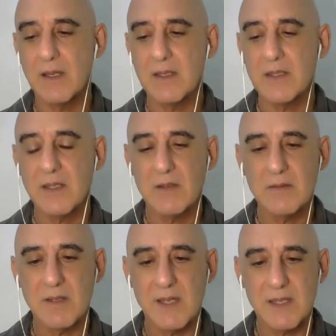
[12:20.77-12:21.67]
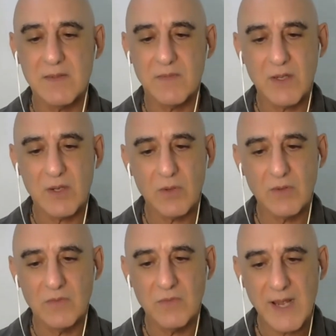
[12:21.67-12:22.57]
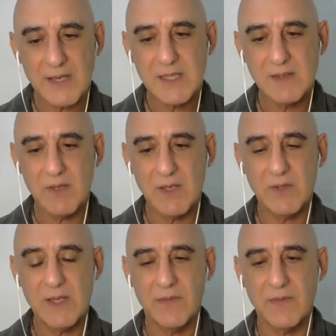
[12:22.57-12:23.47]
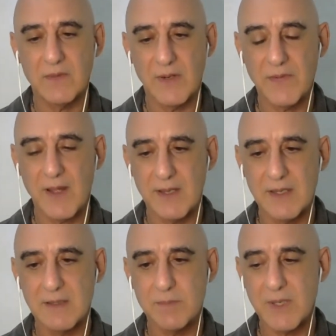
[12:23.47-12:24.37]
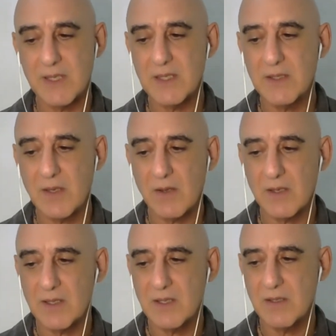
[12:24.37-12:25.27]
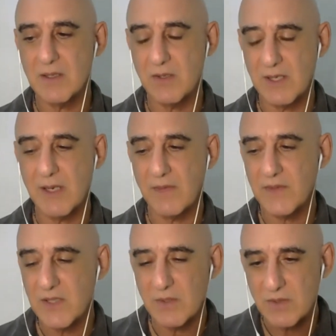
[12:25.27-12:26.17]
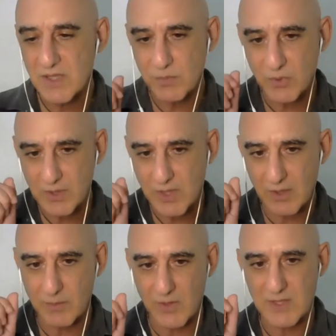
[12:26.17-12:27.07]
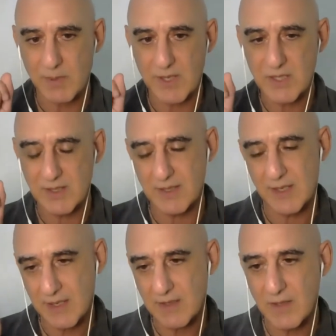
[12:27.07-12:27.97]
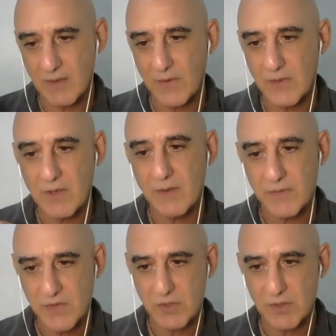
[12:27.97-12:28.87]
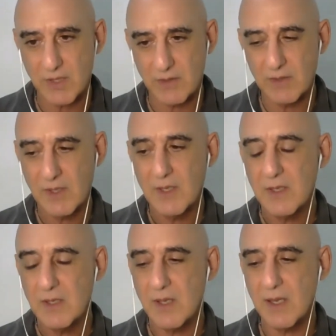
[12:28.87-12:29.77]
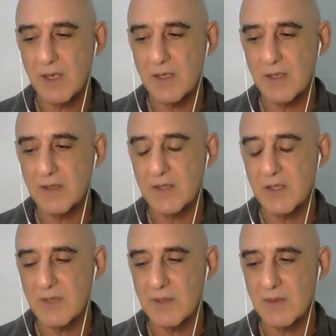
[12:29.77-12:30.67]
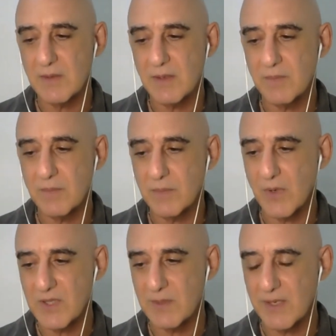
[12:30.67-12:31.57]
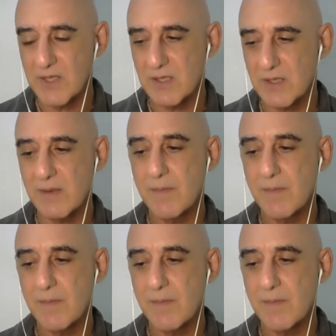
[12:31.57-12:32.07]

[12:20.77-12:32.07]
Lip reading: So it's relatively refined, but it's not good enough to do small cone moxibustion like the photograph of Junko doing moxibustion.